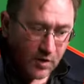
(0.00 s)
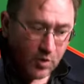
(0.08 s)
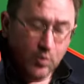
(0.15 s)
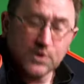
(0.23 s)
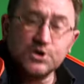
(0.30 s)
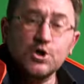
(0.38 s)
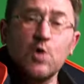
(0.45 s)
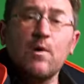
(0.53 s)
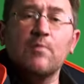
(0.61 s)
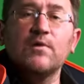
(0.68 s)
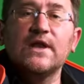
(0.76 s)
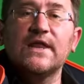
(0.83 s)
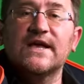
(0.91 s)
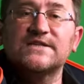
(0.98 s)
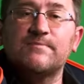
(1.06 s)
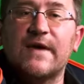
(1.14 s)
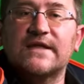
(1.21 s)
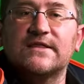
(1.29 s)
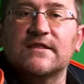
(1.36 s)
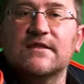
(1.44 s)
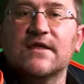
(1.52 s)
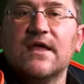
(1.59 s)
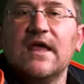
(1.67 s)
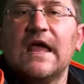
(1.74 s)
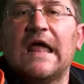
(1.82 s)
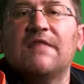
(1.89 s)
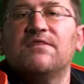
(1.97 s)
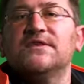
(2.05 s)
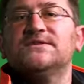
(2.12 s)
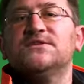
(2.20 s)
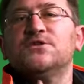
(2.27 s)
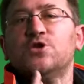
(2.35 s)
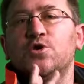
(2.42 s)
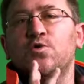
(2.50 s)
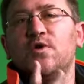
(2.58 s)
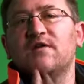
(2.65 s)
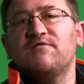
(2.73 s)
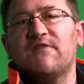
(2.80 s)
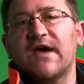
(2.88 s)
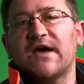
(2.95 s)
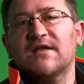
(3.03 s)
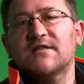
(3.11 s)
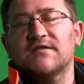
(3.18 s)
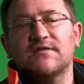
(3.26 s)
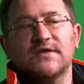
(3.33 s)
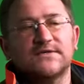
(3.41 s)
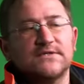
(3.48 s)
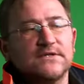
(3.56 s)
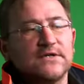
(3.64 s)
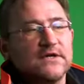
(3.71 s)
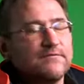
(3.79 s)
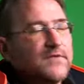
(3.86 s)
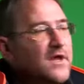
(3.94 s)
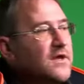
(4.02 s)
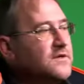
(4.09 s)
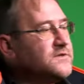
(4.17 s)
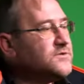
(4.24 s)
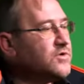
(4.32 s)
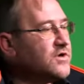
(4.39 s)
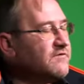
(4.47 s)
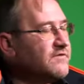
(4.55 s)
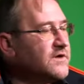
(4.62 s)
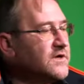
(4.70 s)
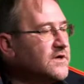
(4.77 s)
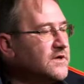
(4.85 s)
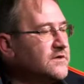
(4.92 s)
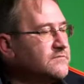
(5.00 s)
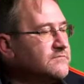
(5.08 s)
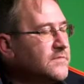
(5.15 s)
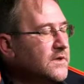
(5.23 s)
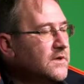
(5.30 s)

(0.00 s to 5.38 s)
which no one really expected. And this new effect, this sort of